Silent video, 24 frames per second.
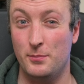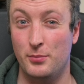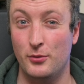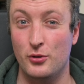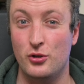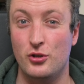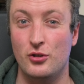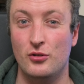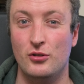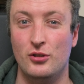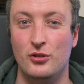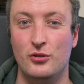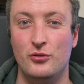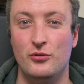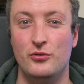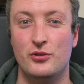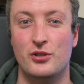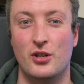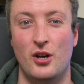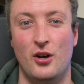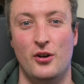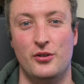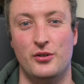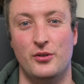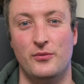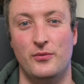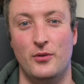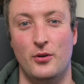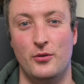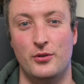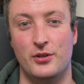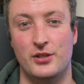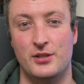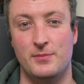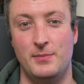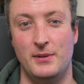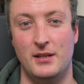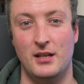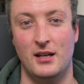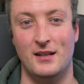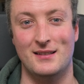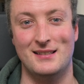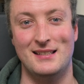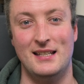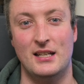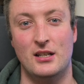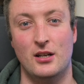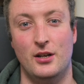but you lose autofocus
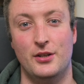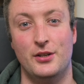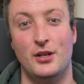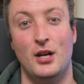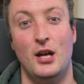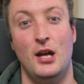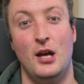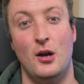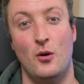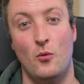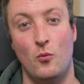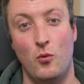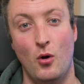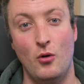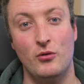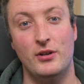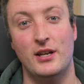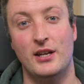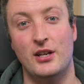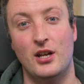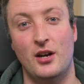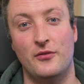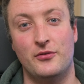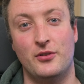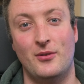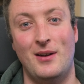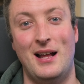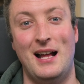because Nikon won't get off their